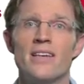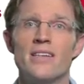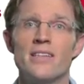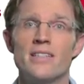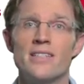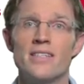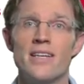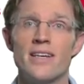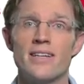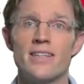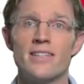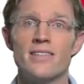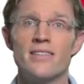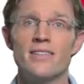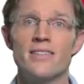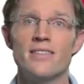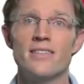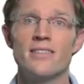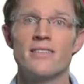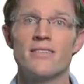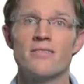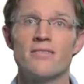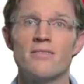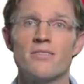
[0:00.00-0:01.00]
Second,
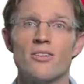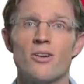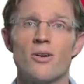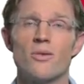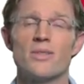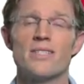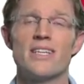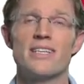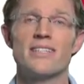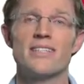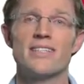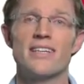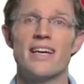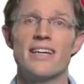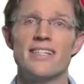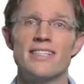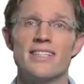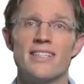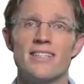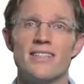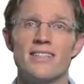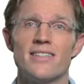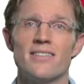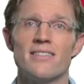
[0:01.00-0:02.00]
content
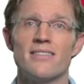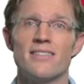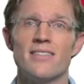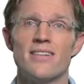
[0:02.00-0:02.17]
gating.